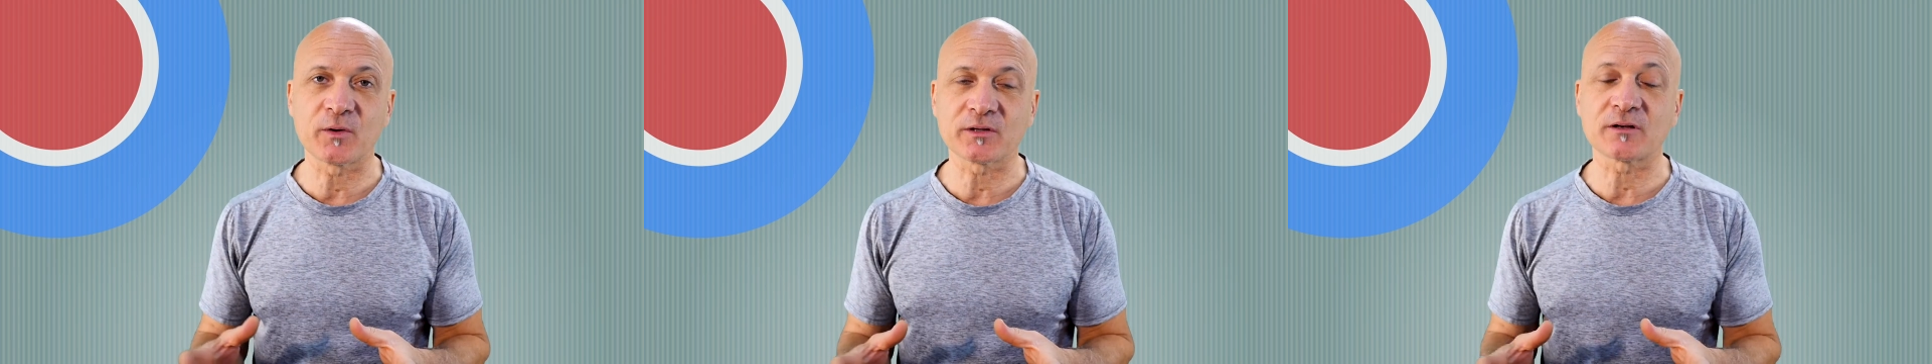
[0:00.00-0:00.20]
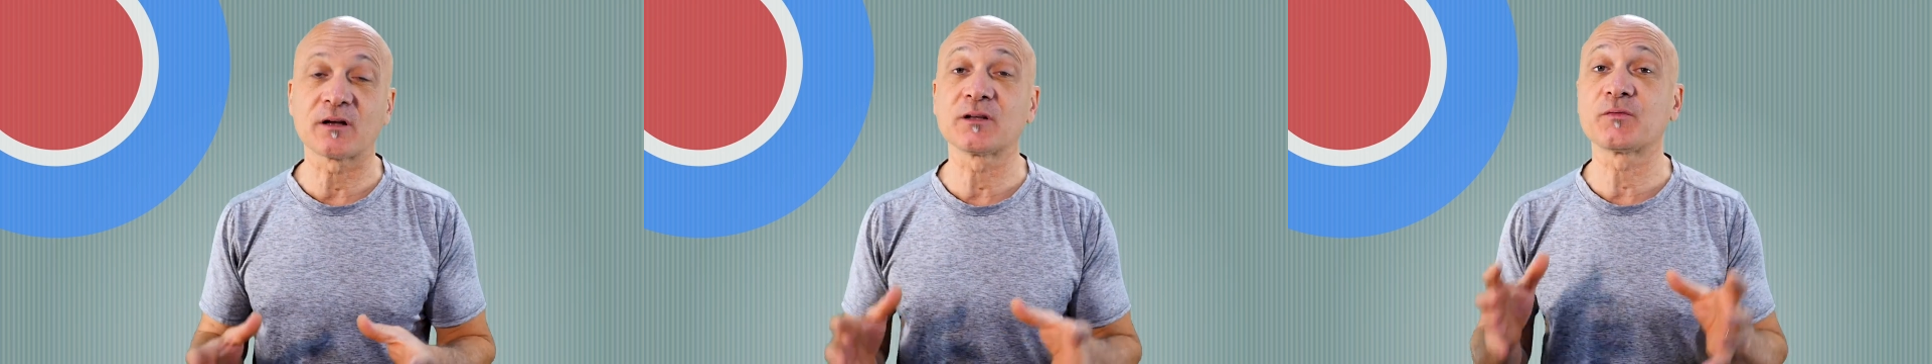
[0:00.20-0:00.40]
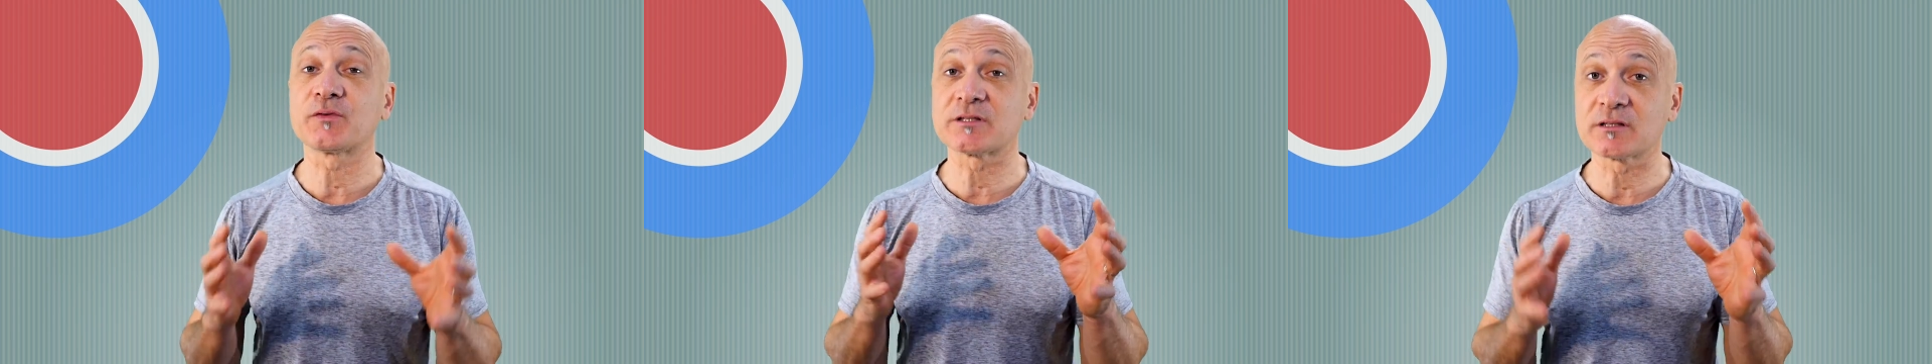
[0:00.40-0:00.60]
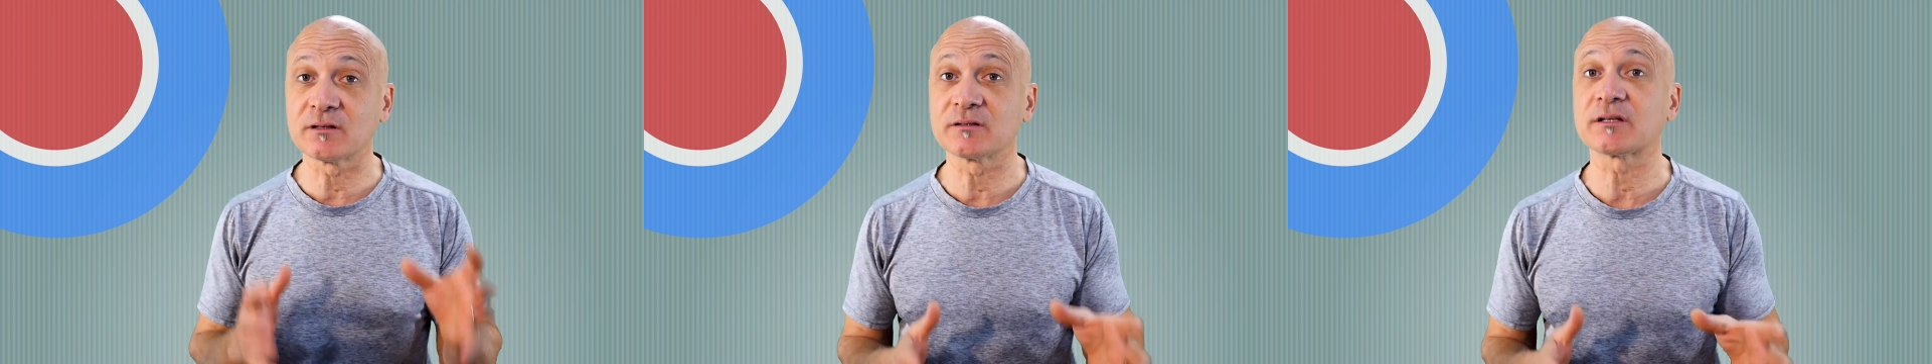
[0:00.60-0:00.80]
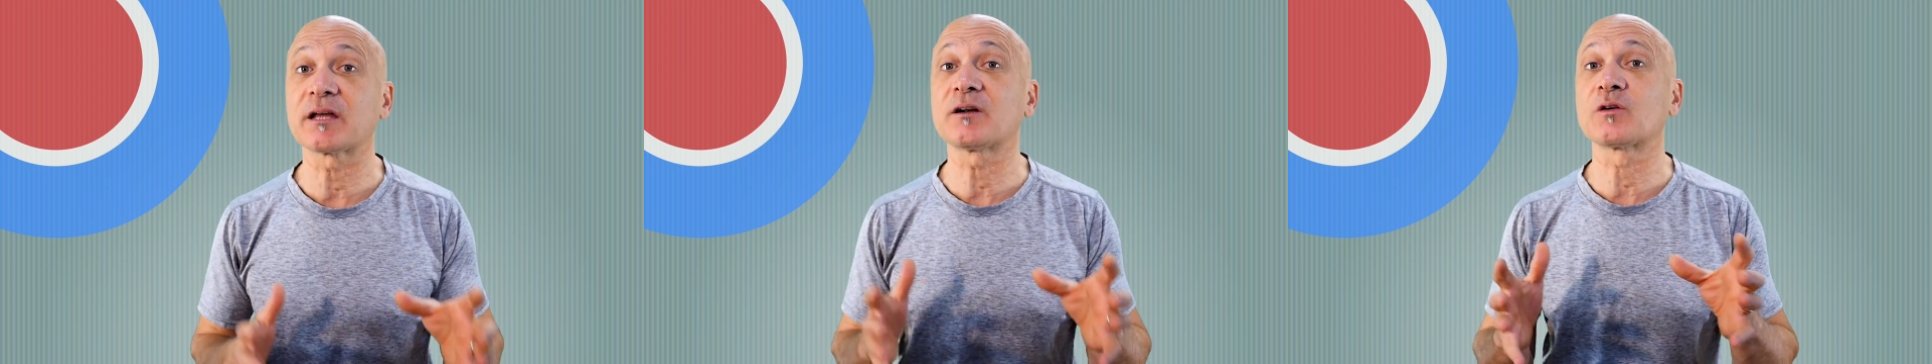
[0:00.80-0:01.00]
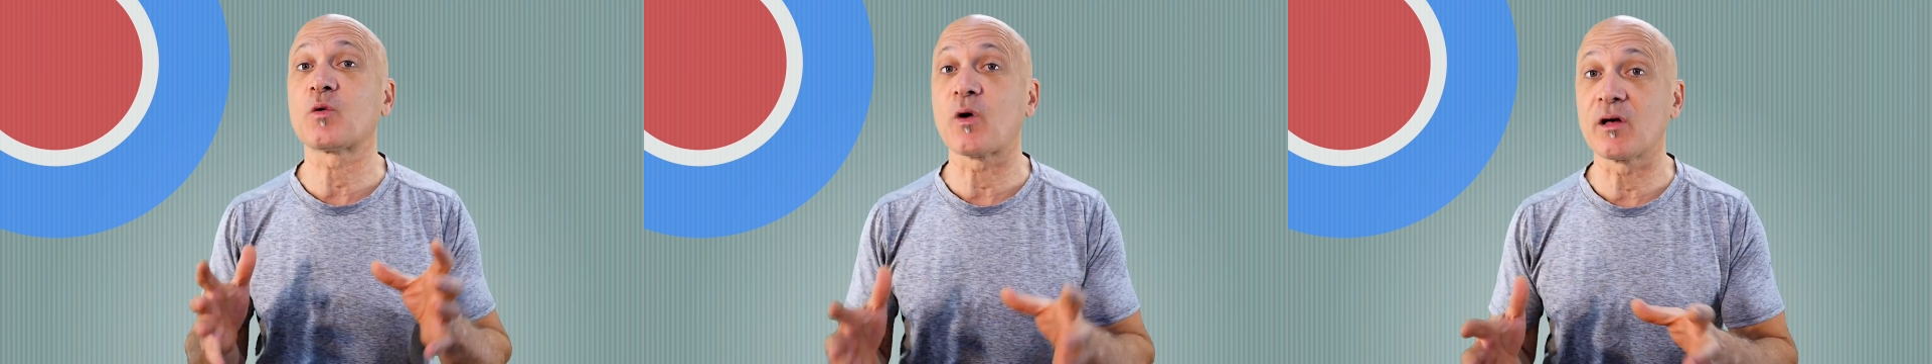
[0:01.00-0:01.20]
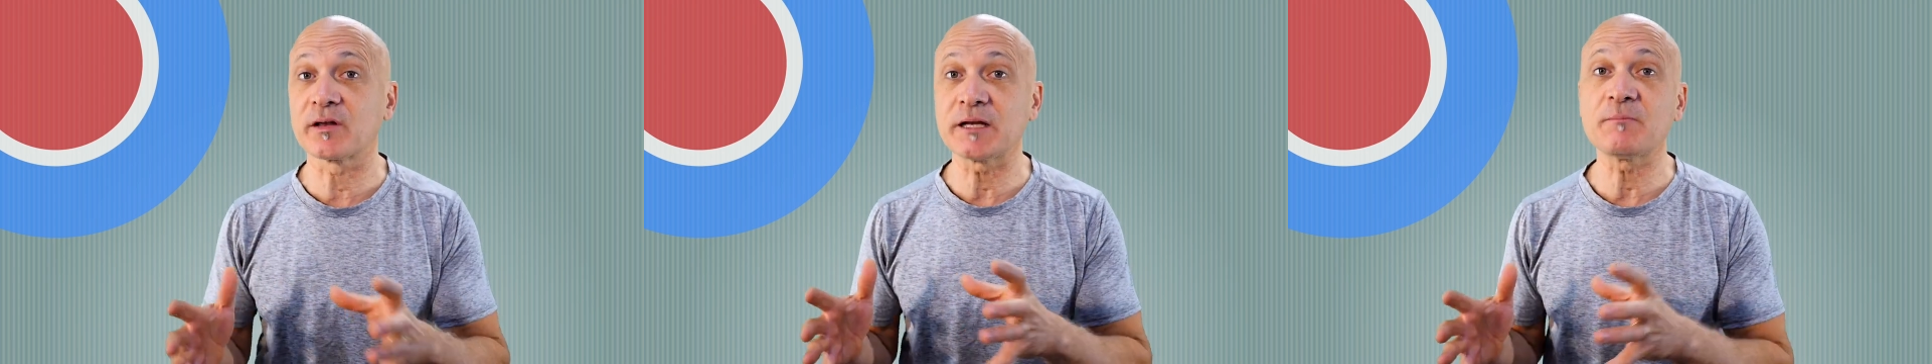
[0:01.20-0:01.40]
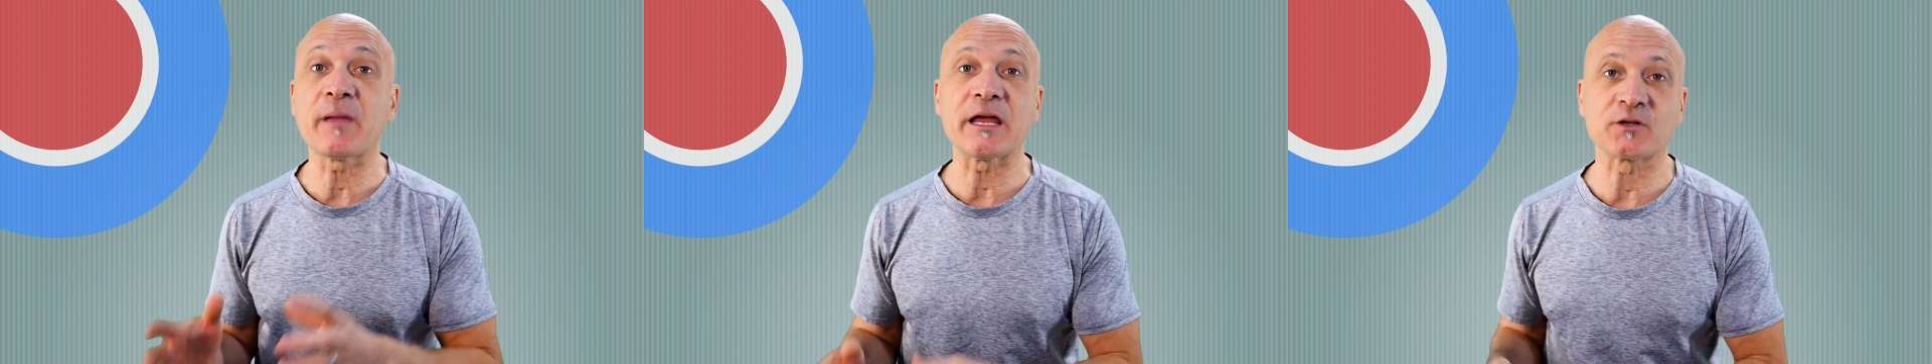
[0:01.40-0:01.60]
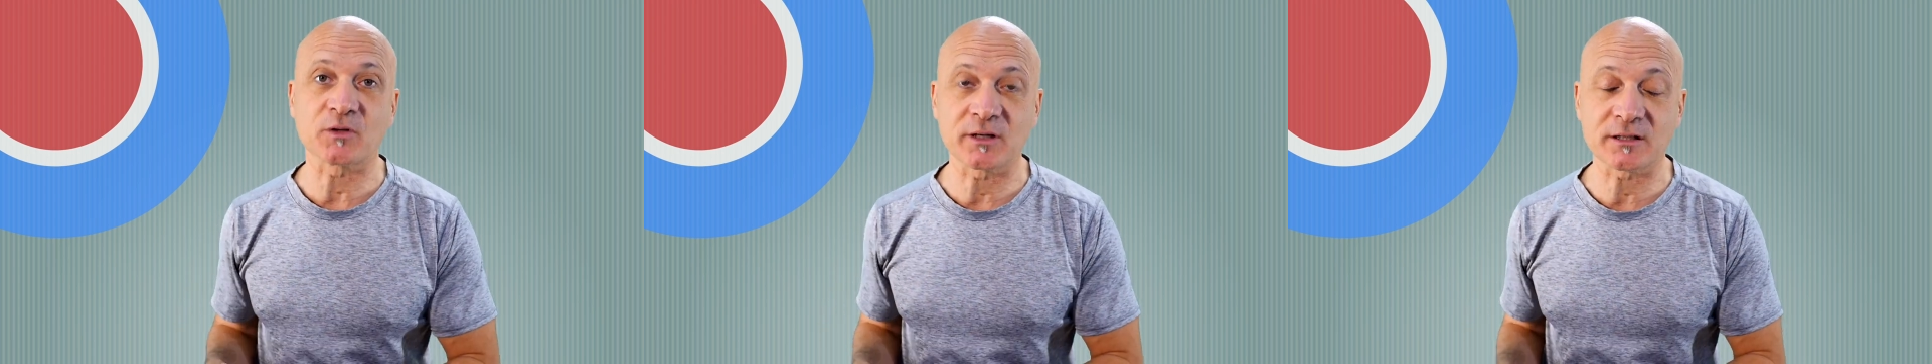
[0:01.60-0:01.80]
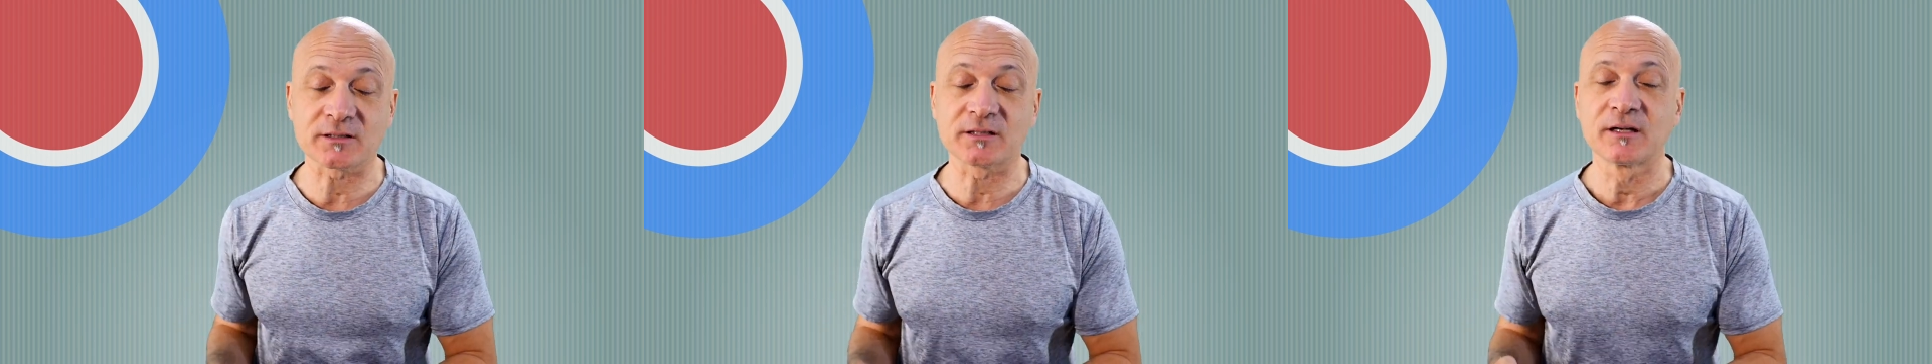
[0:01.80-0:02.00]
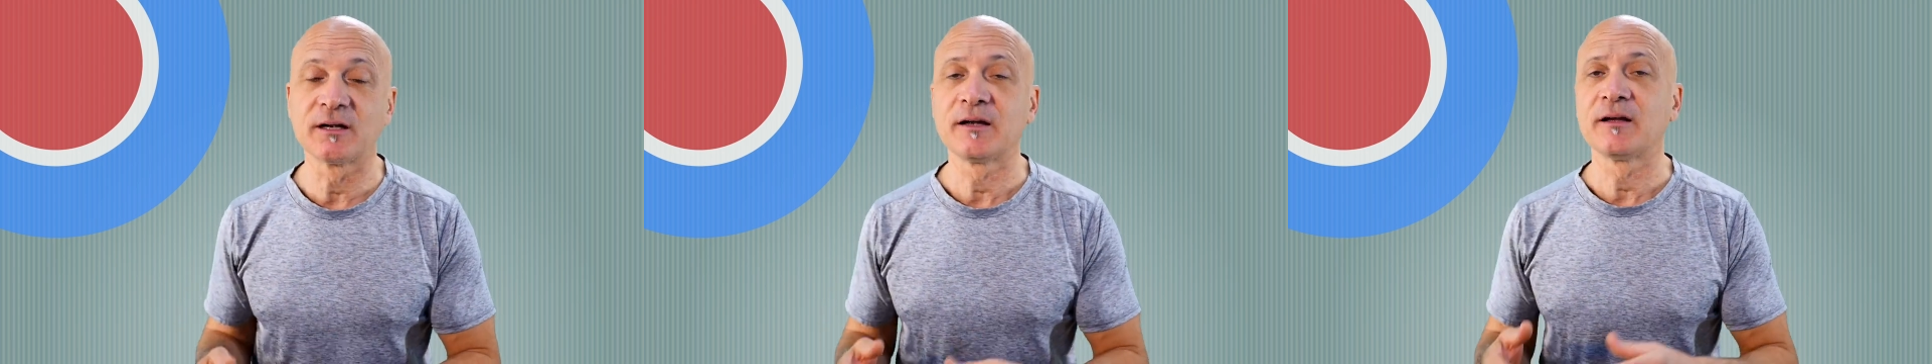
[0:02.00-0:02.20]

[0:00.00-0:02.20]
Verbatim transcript: with called the Facilitator Quality Matrix